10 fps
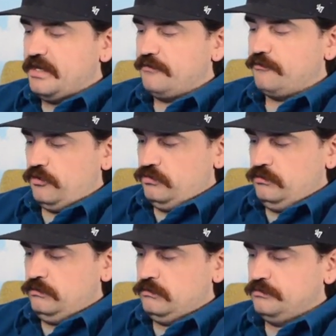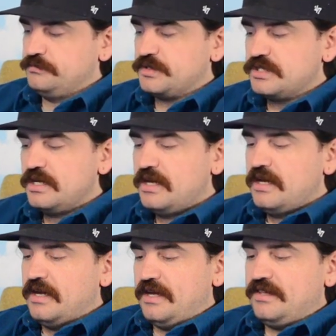and vrooms
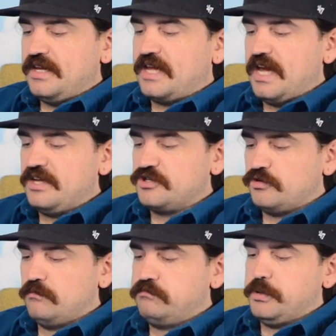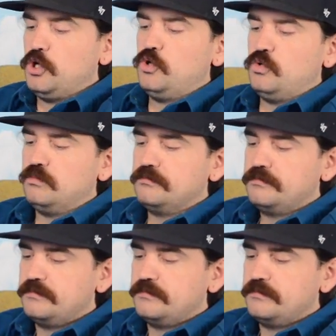and the occasional boom.